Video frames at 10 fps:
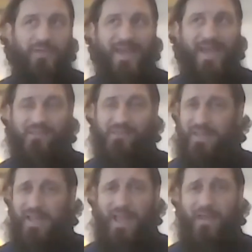Only
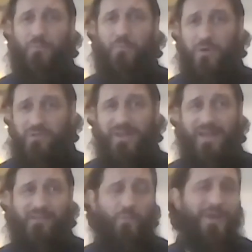adds, at worst,
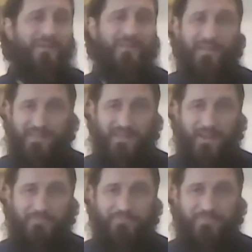it adds a week to the lead
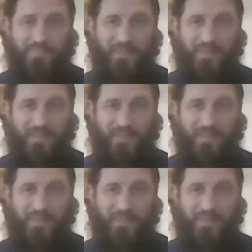time.